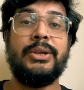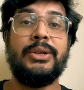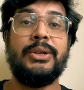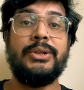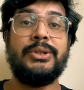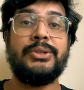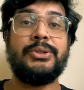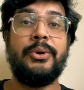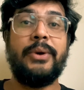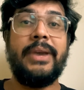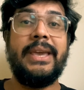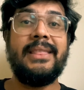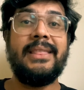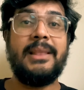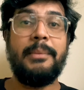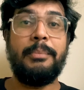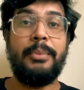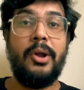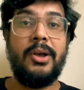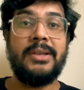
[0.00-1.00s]
So in
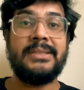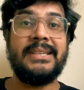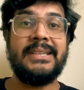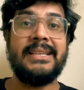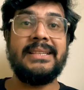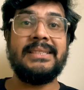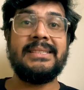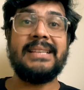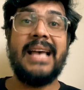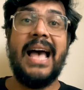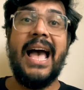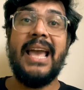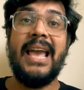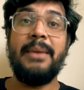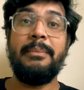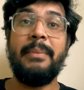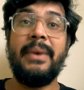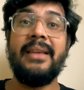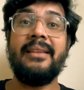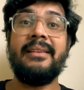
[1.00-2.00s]
the process, I
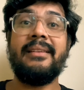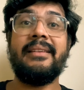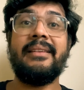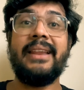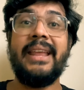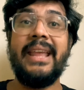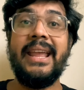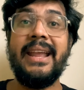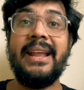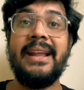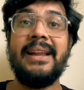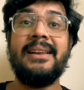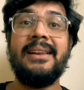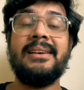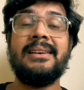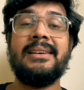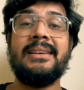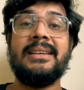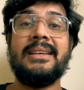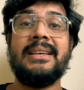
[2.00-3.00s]
may read
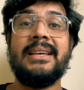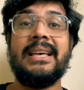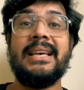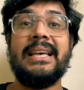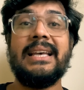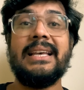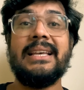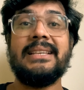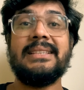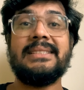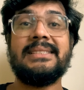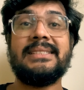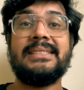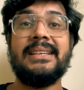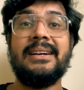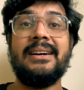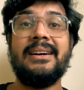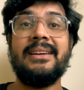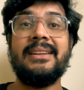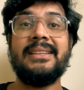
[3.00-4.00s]

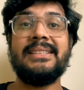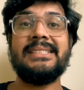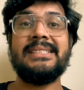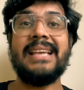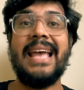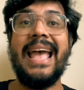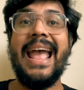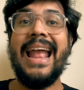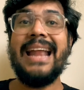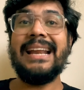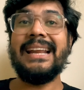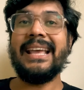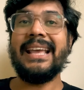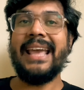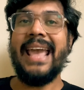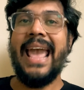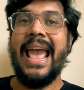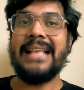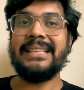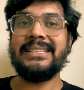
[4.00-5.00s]
search and
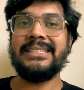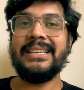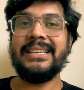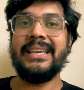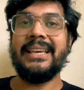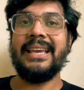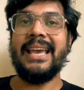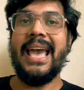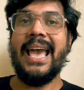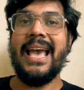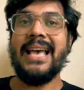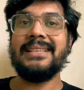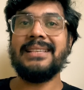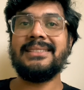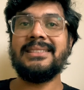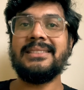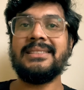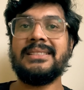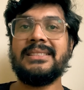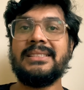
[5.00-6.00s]
catching as
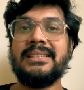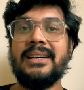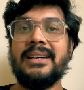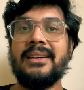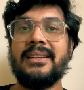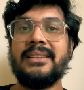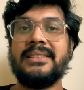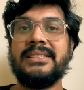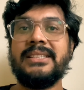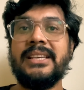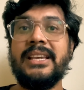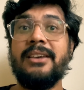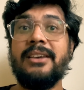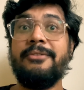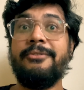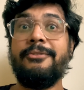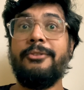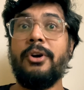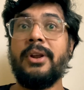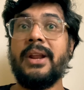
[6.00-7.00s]
searching
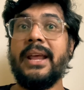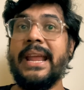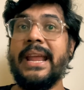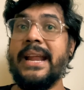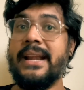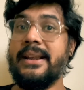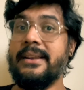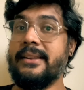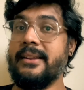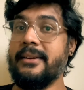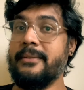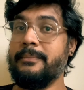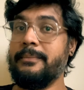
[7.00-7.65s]
for a hint.